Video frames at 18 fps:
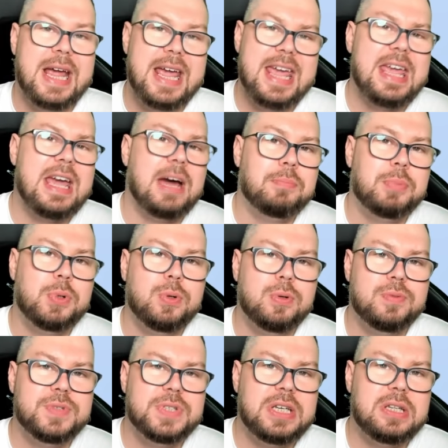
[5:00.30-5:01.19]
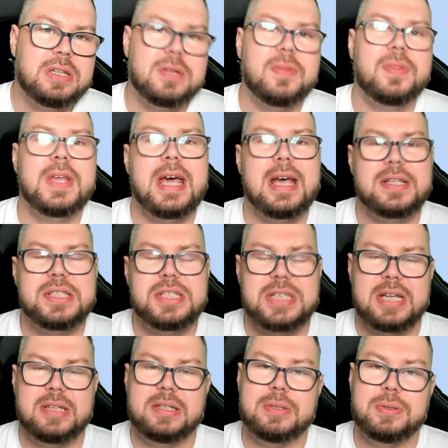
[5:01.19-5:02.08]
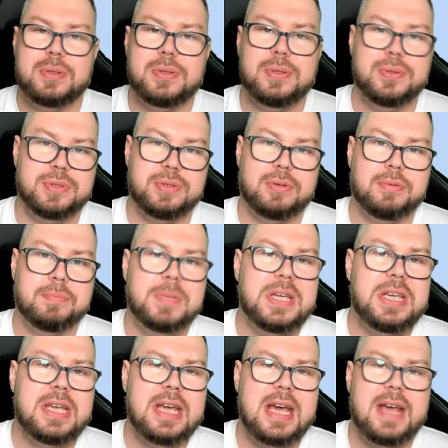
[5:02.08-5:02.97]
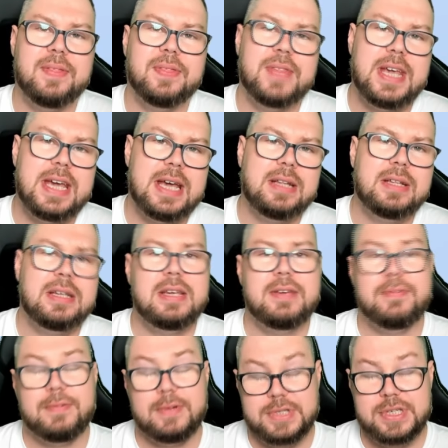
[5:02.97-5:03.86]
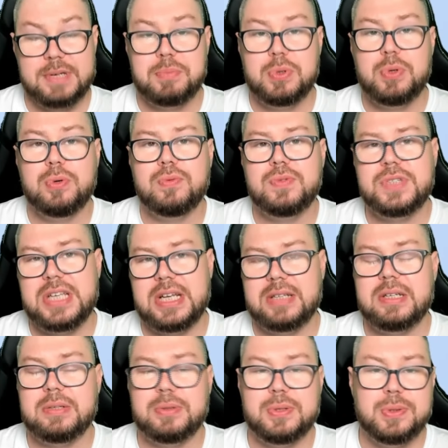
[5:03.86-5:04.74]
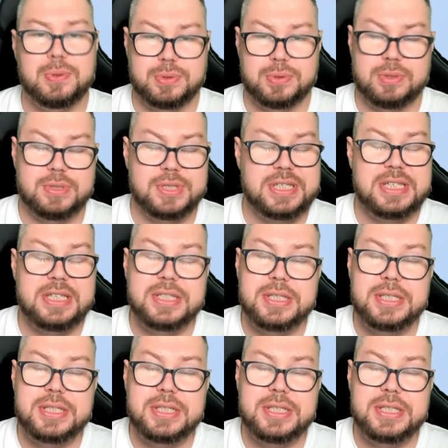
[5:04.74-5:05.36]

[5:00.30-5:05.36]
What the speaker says: A approves it, then send it to user B, and then if it's approved, send it to user C.